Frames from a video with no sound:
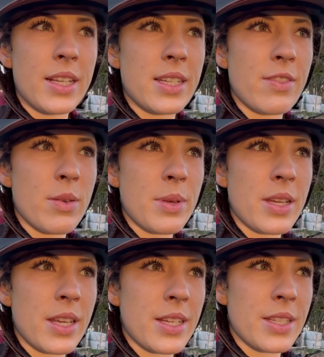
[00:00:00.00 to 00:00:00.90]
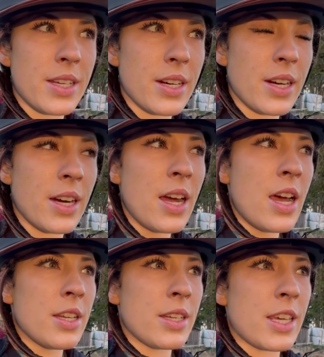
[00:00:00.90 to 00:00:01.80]
It's never been easier
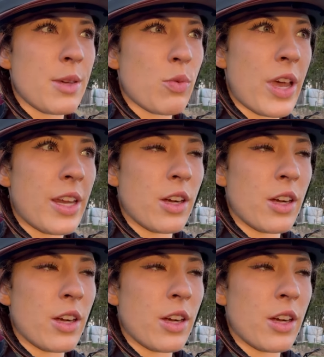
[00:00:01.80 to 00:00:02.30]
to keep weight